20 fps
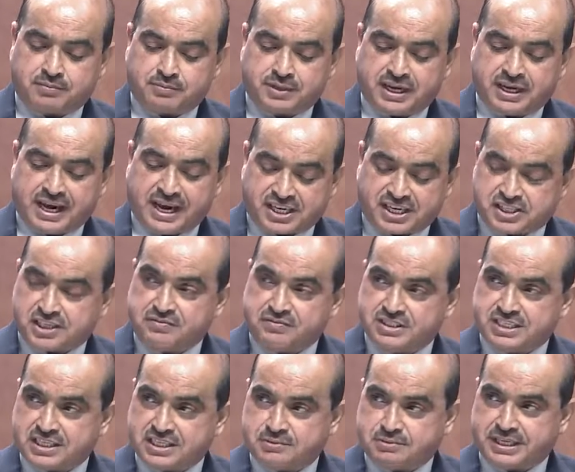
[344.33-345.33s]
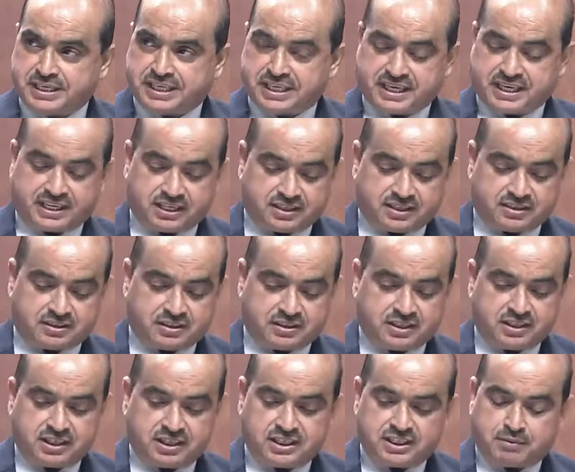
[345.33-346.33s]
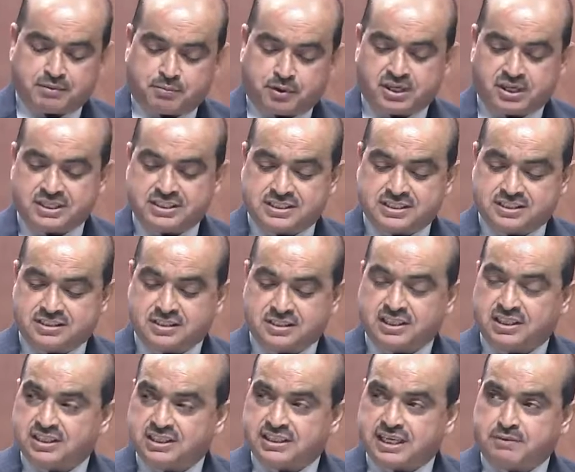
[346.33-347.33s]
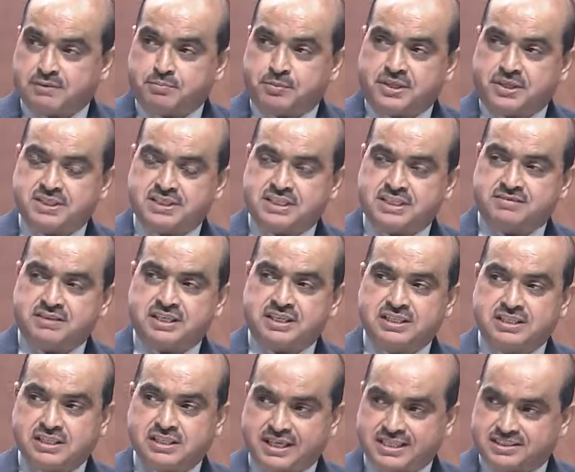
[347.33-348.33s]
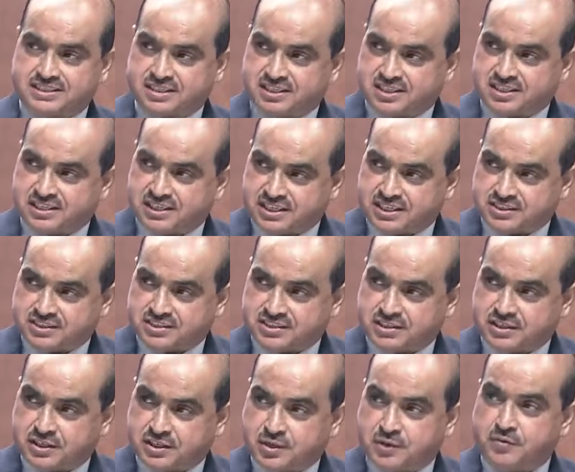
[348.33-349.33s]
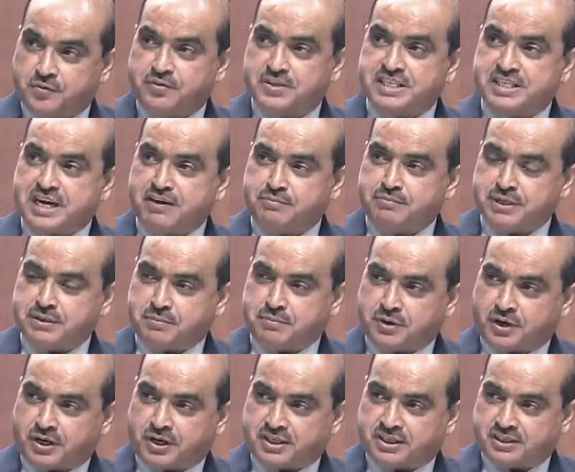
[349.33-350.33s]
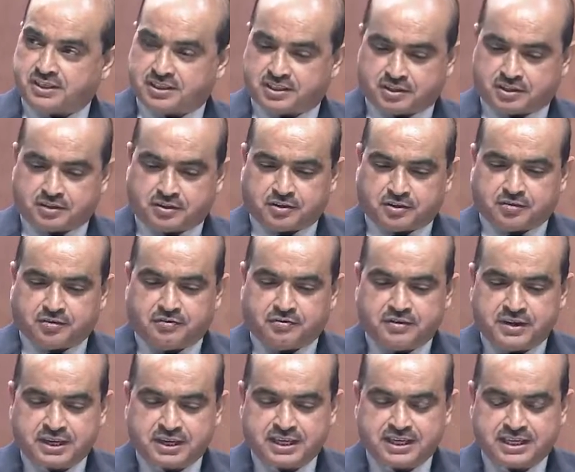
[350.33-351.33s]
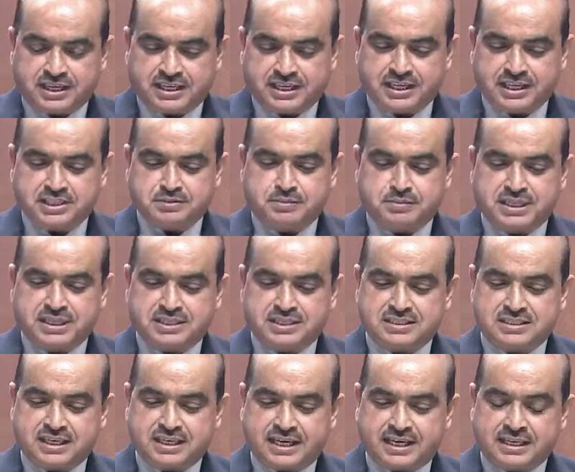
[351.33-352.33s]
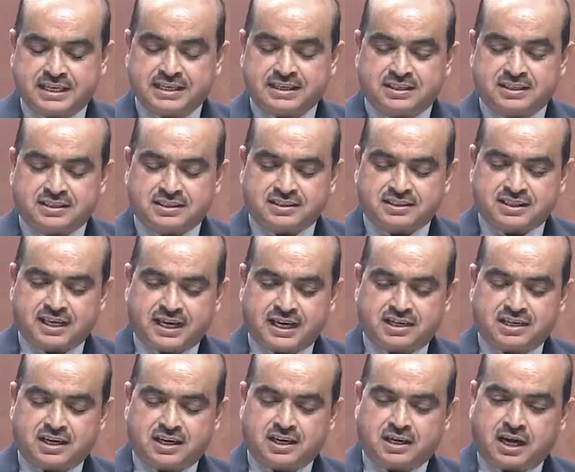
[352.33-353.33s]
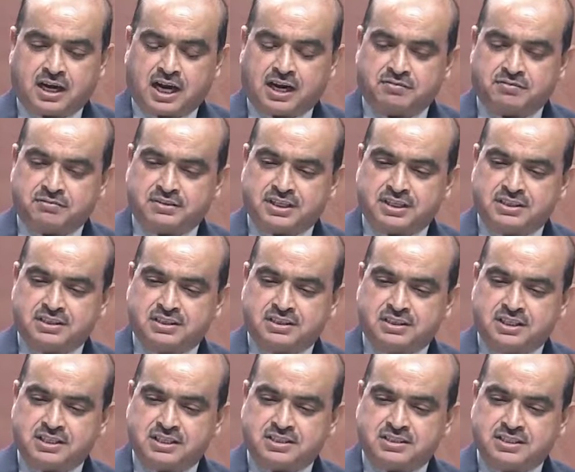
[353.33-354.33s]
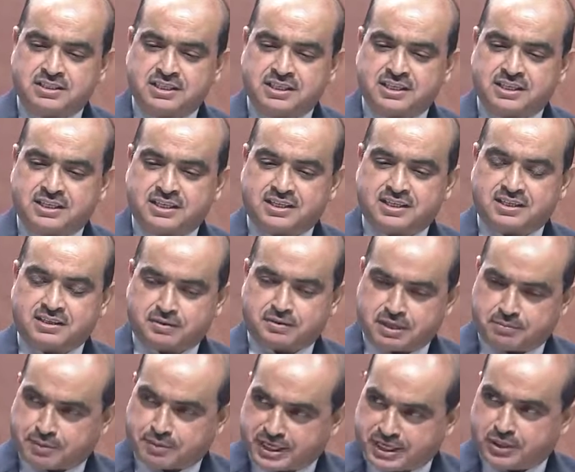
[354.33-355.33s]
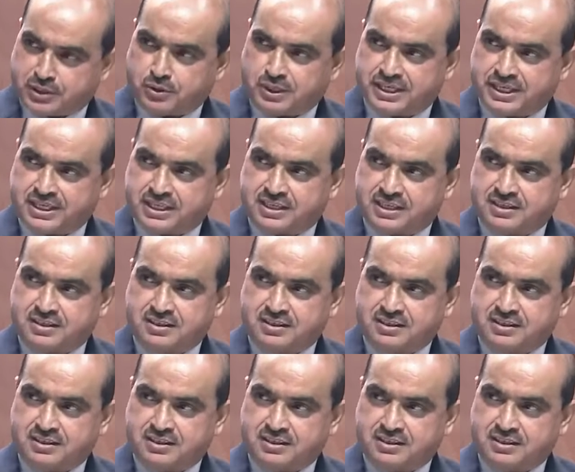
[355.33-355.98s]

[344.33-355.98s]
action which has been taken in the policies, that positive indigenization lists which have been brought, where it has been said that after this year, a particular year,